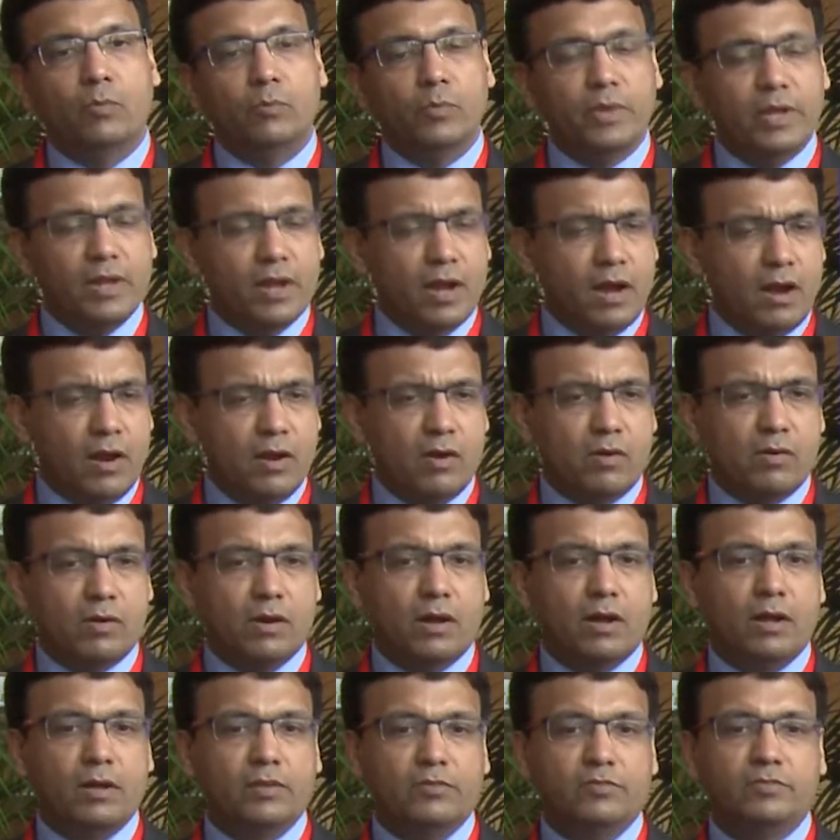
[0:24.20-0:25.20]
we
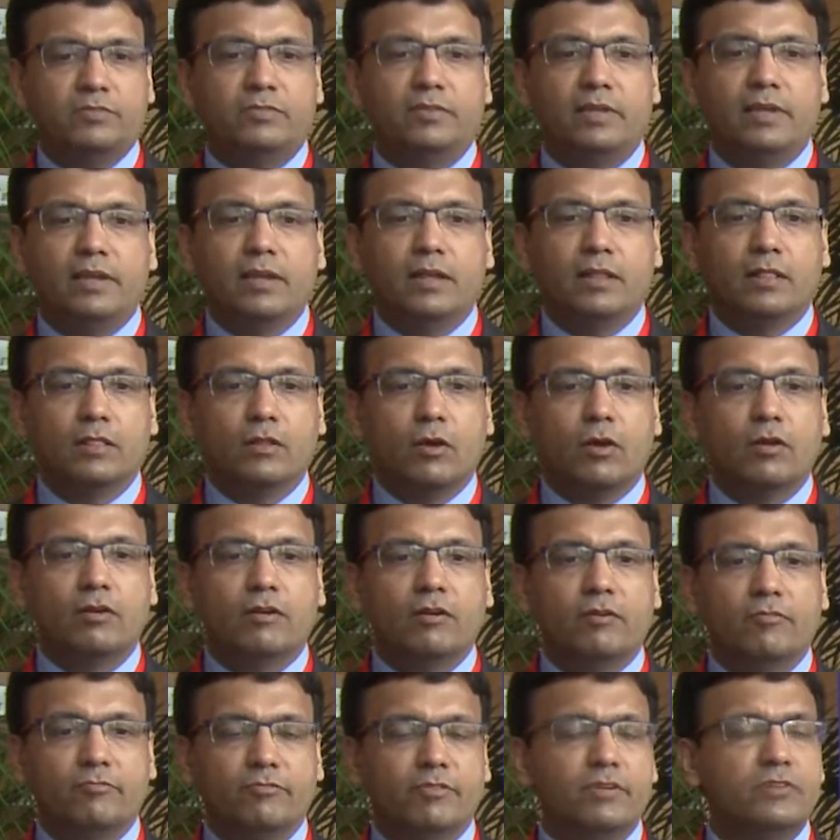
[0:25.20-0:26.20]
are seeing a lot
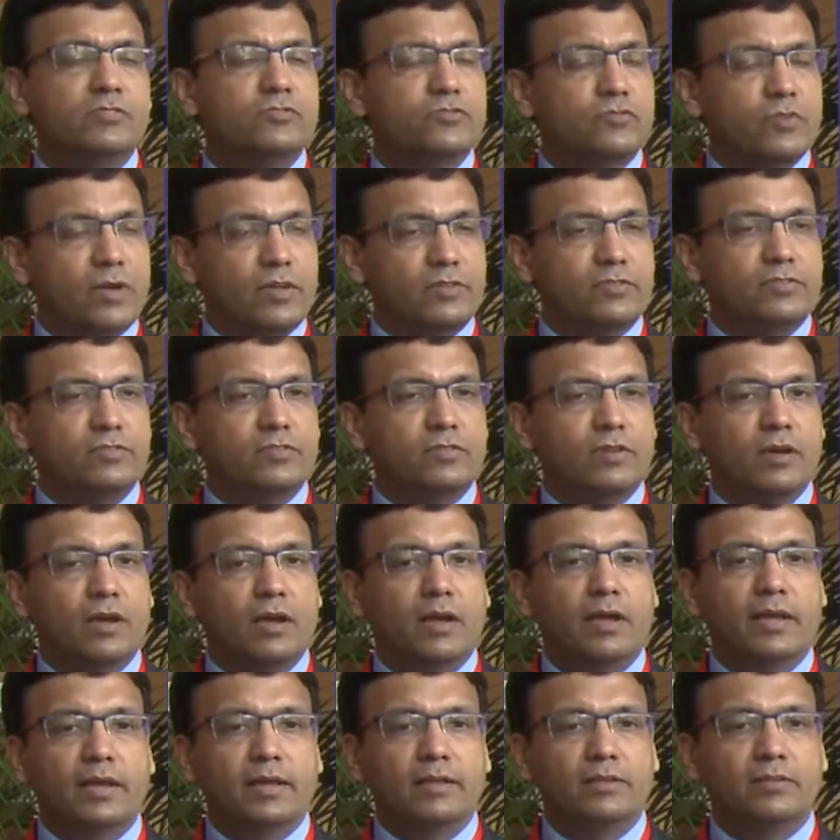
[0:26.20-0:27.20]
of interest
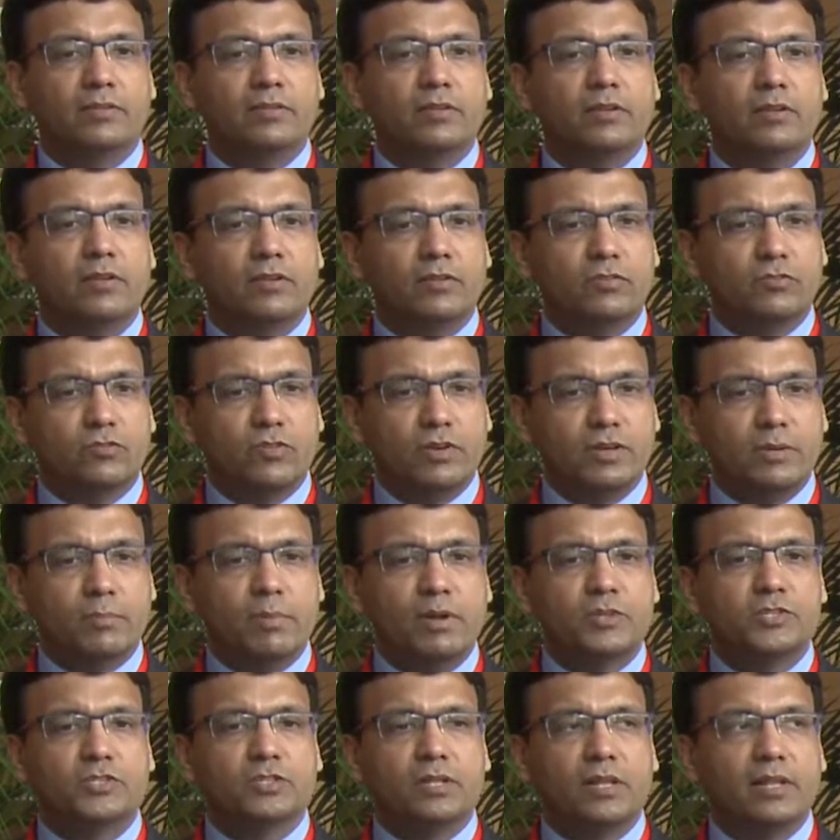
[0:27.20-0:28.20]
in
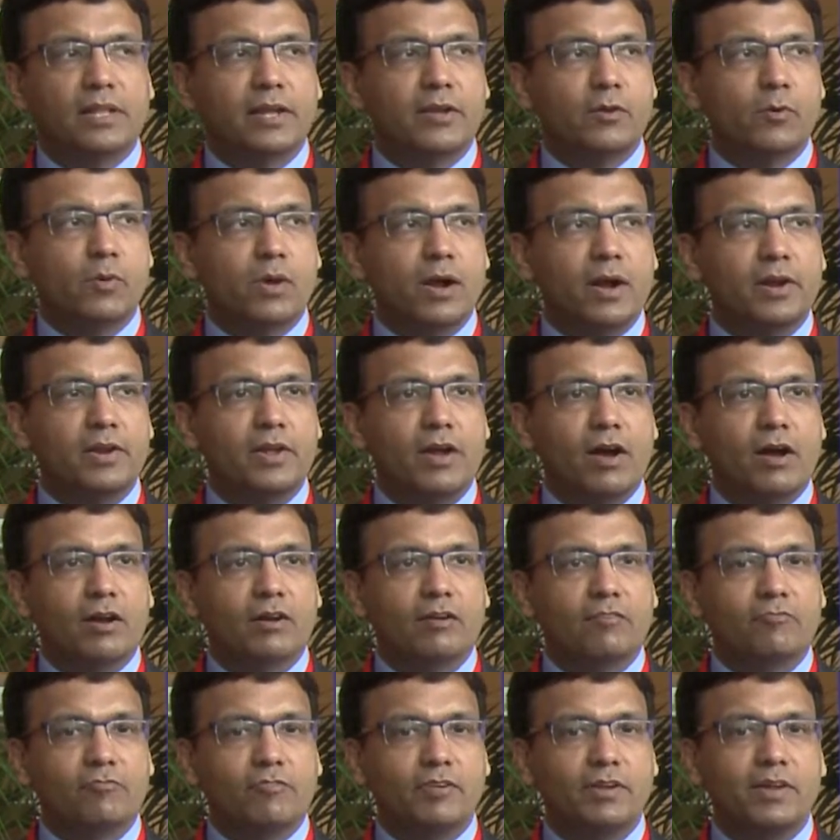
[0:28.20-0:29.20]
three-dimensional
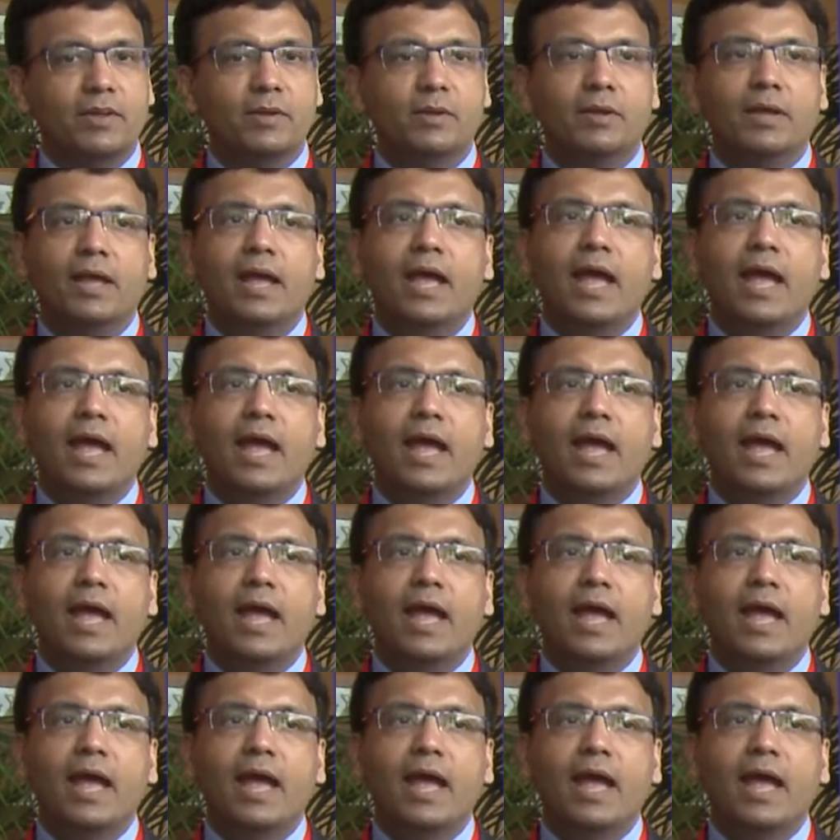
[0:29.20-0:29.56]
echocardiography